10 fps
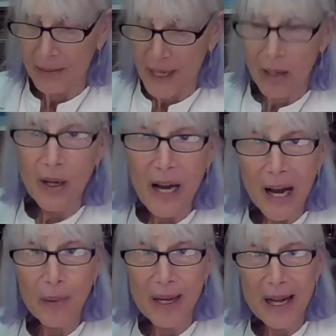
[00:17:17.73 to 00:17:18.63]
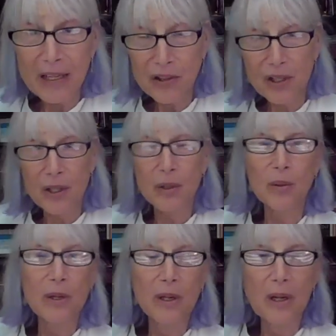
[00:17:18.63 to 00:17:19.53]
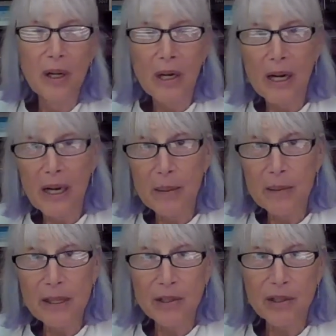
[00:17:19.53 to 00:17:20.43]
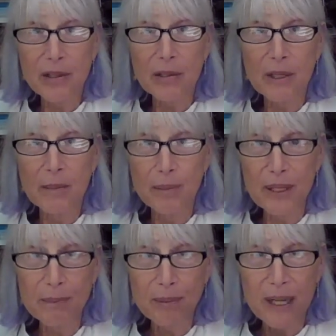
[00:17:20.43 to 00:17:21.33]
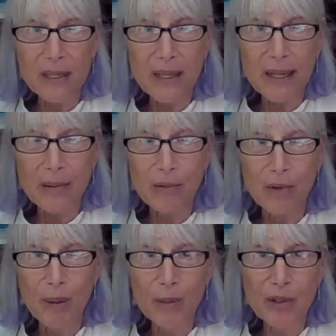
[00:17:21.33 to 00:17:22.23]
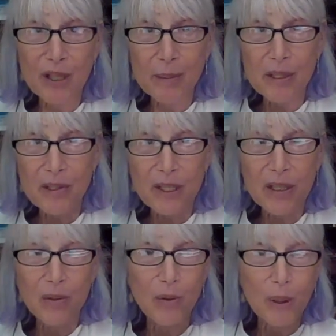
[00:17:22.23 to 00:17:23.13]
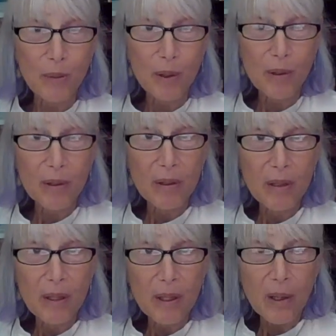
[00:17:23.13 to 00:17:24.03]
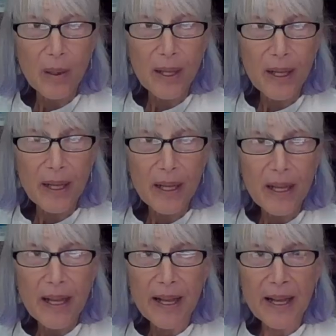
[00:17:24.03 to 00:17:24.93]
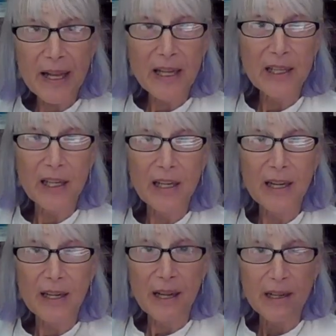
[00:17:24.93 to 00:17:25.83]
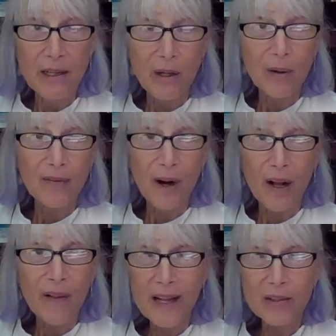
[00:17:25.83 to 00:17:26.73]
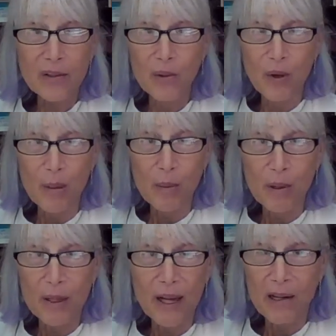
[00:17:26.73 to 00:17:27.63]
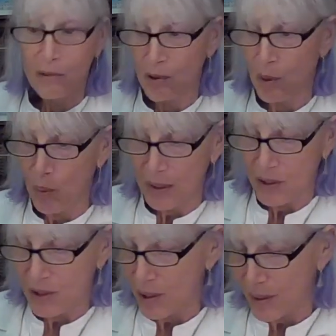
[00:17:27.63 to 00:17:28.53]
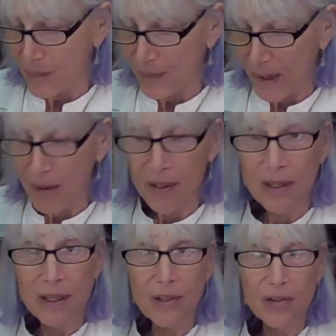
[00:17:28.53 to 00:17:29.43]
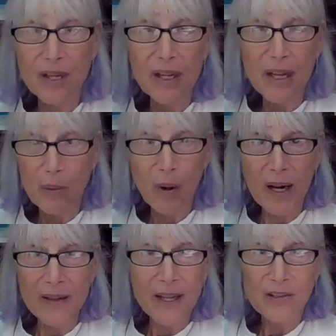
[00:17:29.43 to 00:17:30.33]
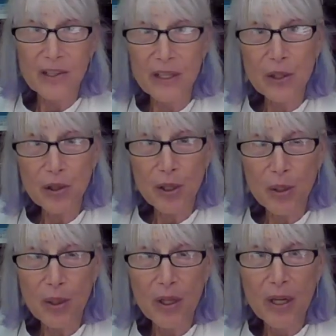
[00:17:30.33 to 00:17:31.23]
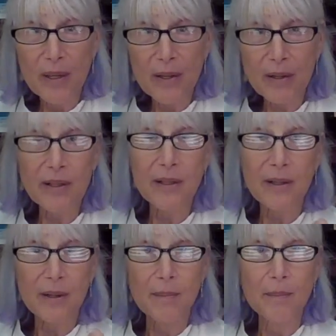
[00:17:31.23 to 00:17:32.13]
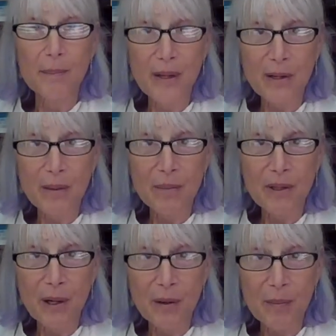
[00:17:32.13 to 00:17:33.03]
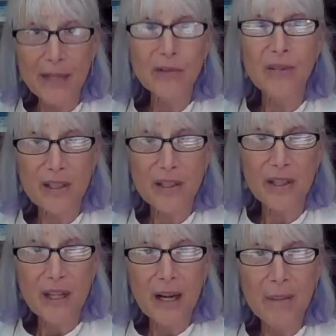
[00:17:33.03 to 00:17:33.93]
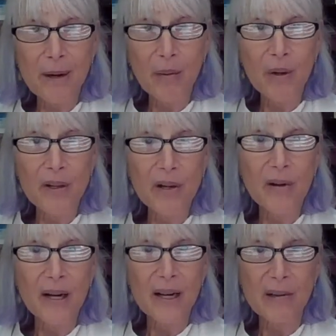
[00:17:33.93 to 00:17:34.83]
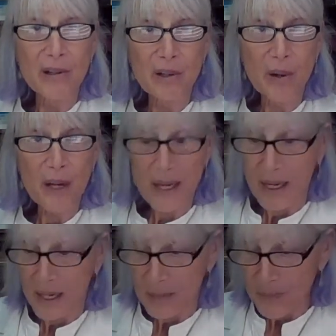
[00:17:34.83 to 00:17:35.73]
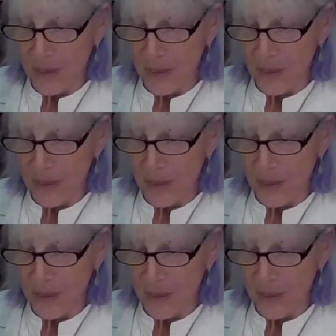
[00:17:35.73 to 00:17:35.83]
Now, I would ask you, is your complete blood count normal, CBC normal? Okay. And, if all that's normal, I don't know what serum ferritin is and why that's an issue. There are metrics about whether your iron is okay.